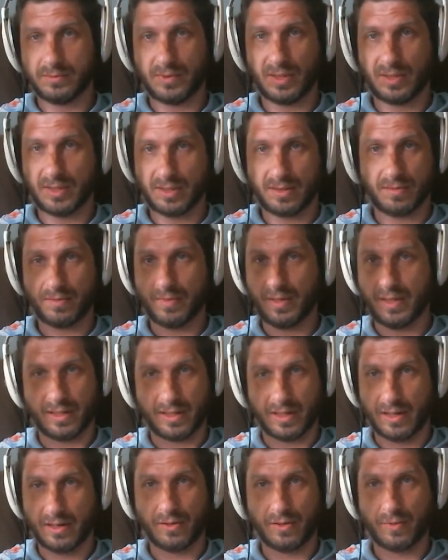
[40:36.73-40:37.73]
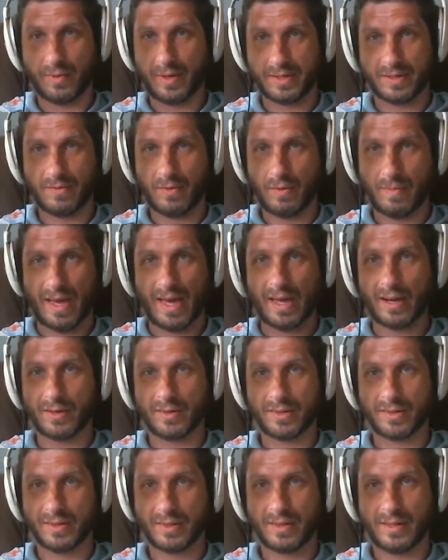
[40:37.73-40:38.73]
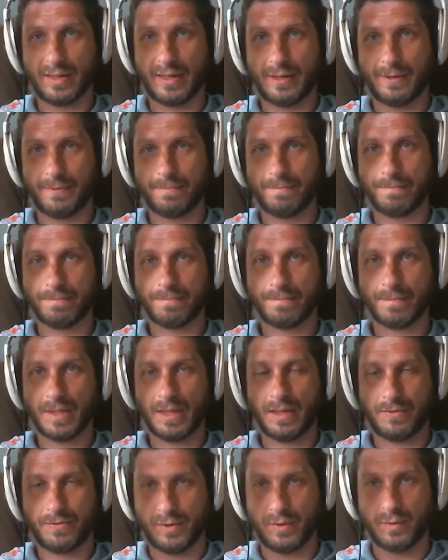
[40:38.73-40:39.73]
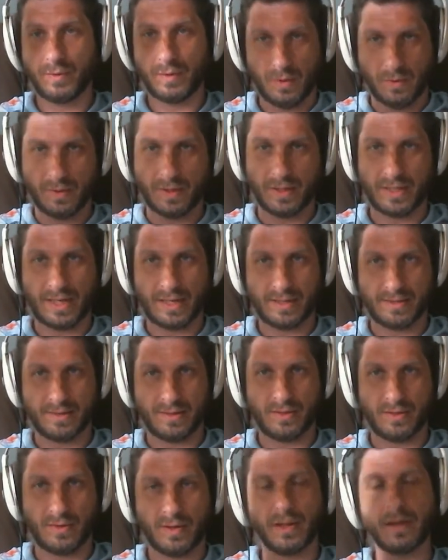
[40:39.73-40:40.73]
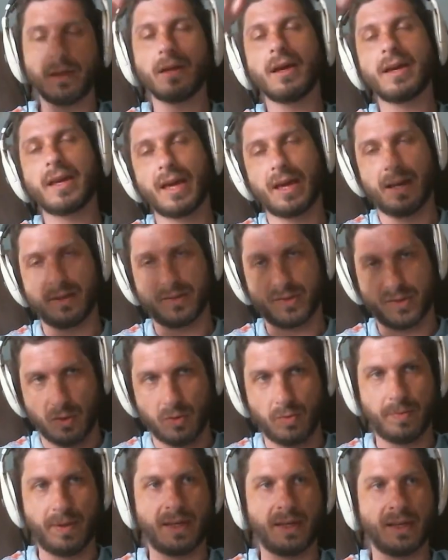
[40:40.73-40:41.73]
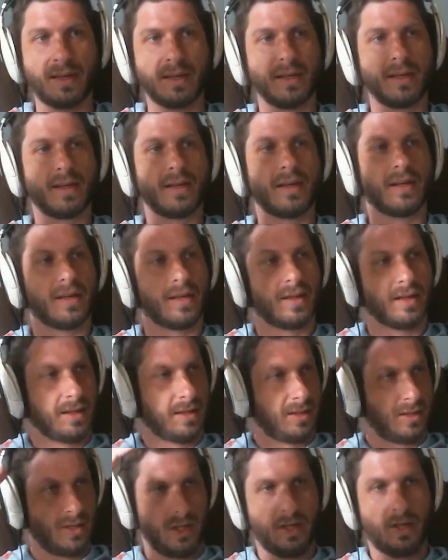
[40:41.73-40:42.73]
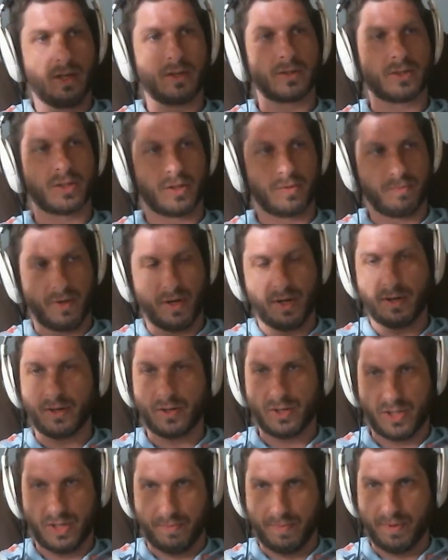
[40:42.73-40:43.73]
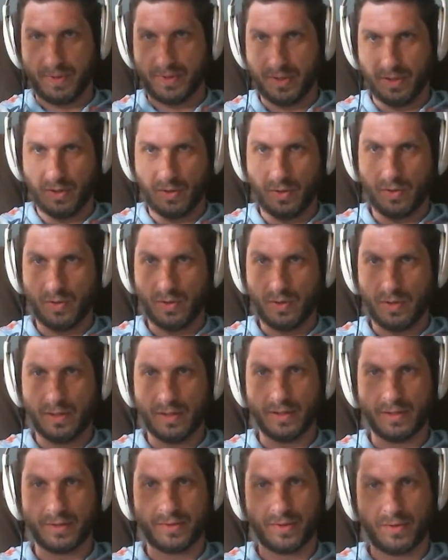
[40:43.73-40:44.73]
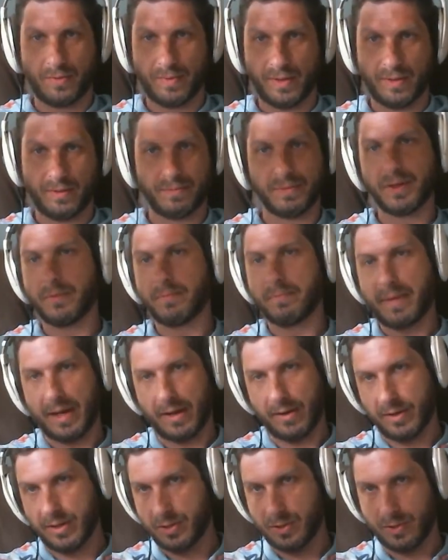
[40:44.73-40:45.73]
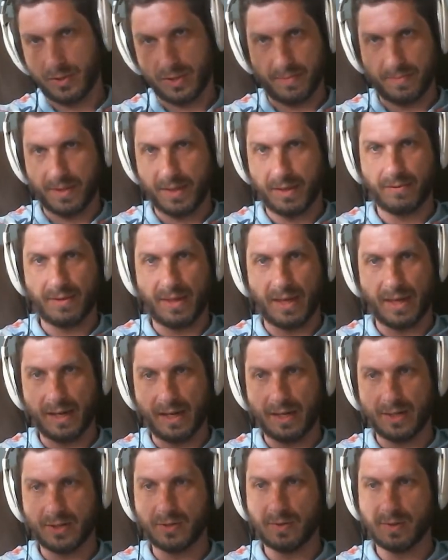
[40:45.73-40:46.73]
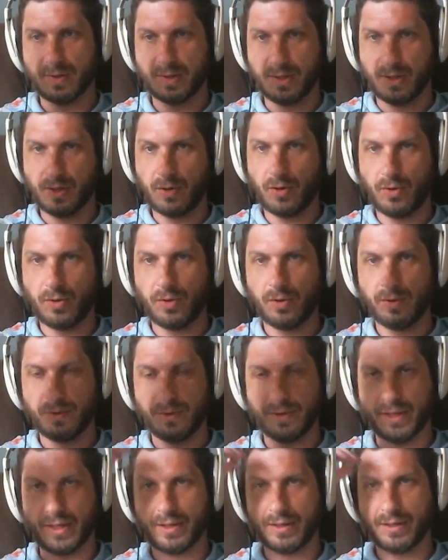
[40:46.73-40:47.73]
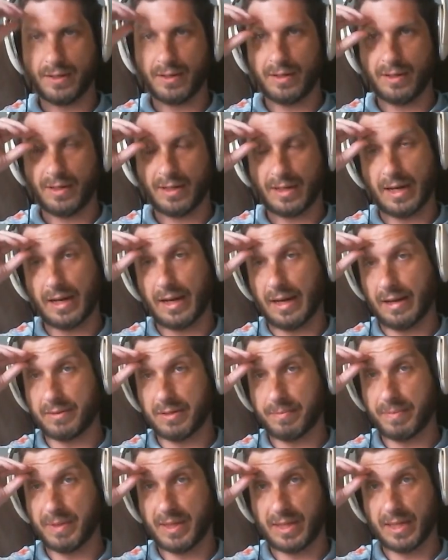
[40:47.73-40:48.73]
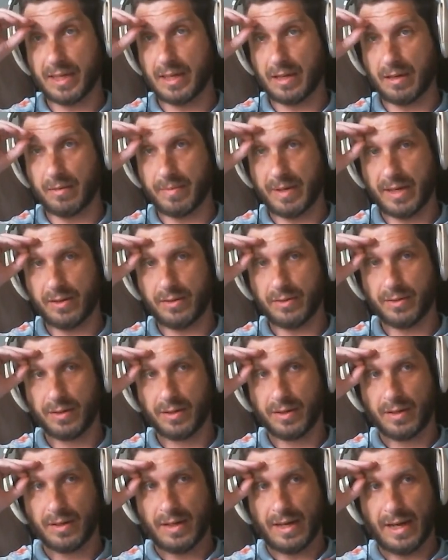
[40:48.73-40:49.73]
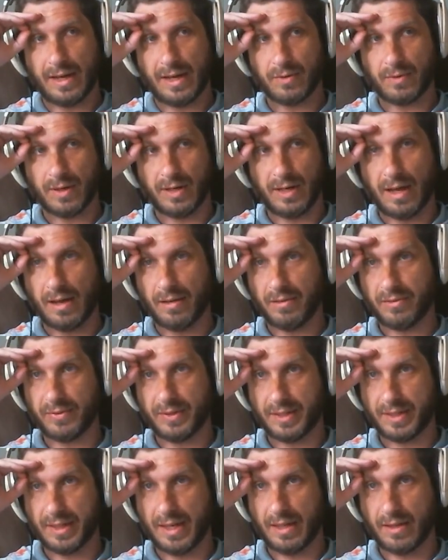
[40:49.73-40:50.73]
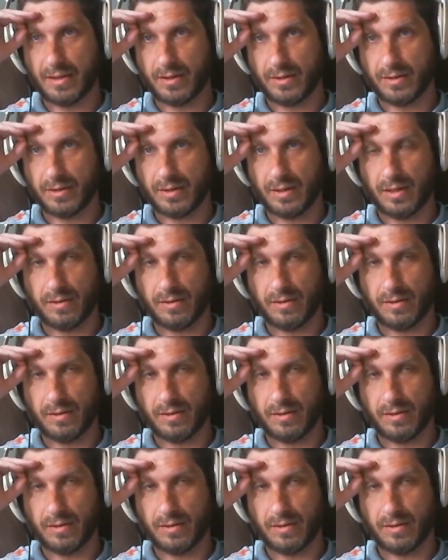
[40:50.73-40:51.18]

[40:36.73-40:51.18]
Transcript: It doesn't, like, none of the rest of it matters. If you know that that's in your, again, assuming long-term partnership is the goal, assuming, you know, marriage or something of that nature is the goal, then you kind of have to be thinking about how do our lives fit together.